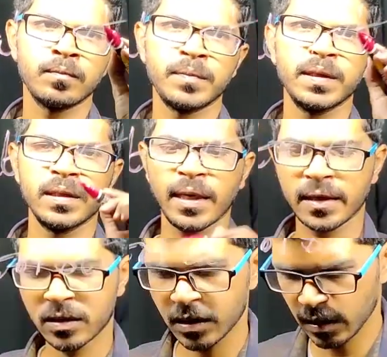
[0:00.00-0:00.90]

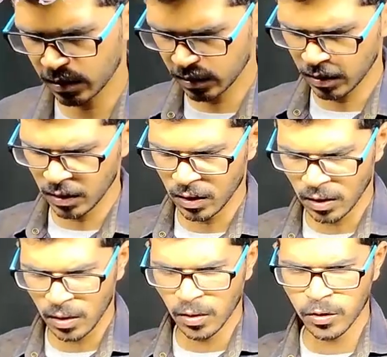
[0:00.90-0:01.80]
Pediatrist.
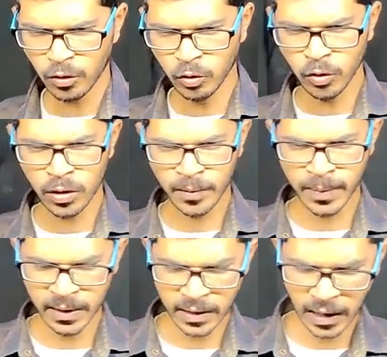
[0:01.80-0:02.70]
So who is a
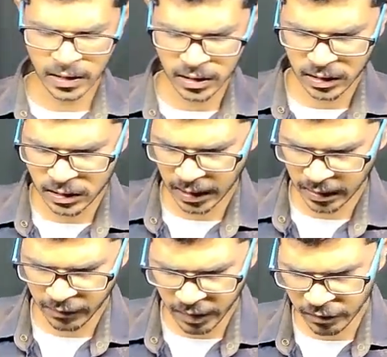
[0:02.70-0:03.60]
pediatrist
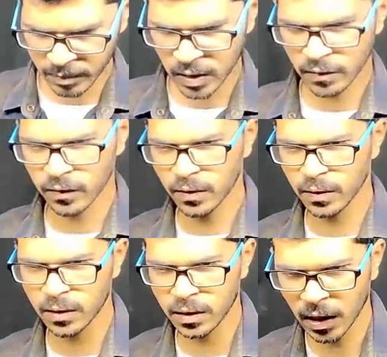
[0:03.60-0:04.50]
and where from this
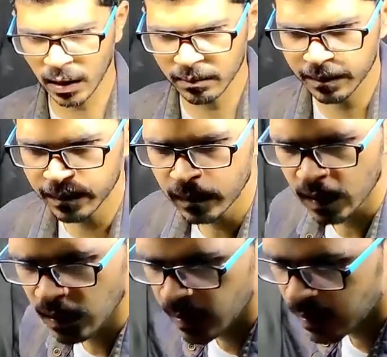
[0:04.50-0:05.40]
word come?
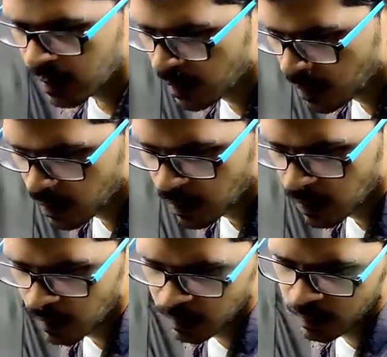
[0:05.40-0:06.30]
Let us
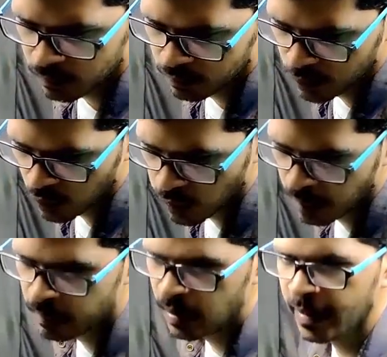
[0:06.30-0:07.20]
throw
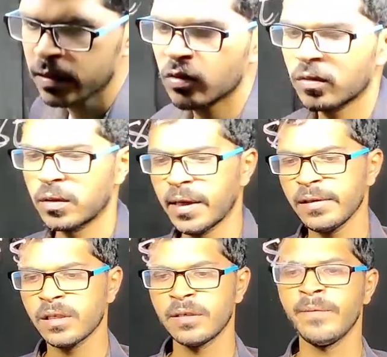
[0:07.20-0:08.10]
some light on
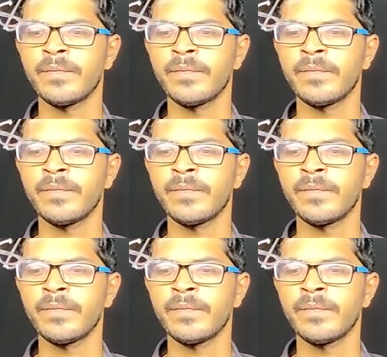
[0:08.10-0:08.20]
that.